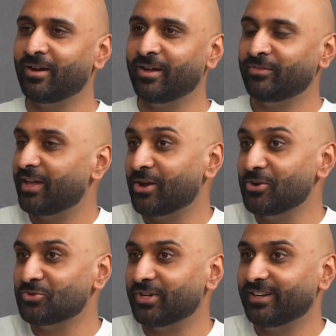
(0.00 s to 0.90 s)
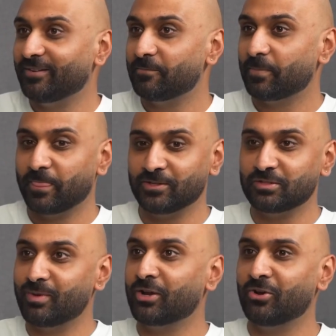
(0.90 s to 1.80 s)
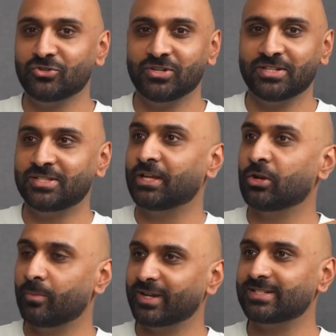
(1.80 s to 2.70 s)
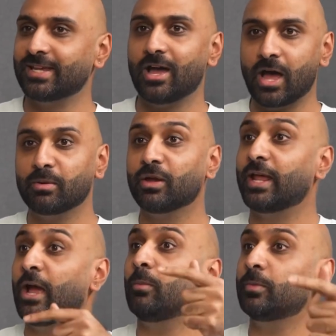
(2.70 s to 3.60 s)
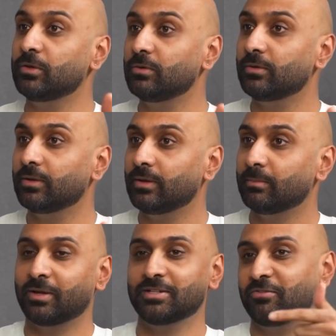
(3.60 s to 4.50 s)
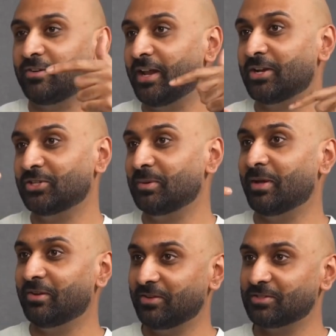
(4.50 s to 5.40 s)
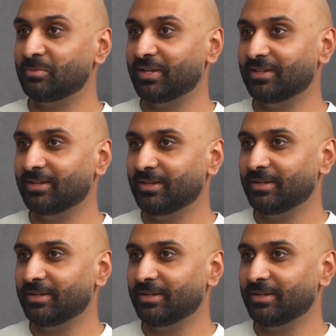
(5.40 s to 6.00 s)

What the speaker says: of their country. This is my country. This is the economic state. I'm going to help you because it financially benefits me.